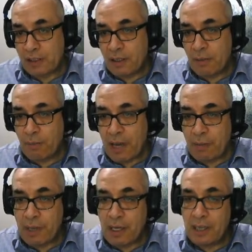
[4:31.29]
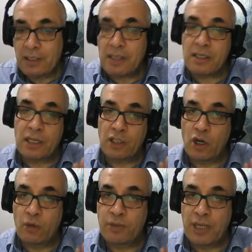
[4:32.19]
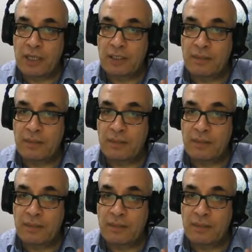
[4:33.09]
maybe it is not an object.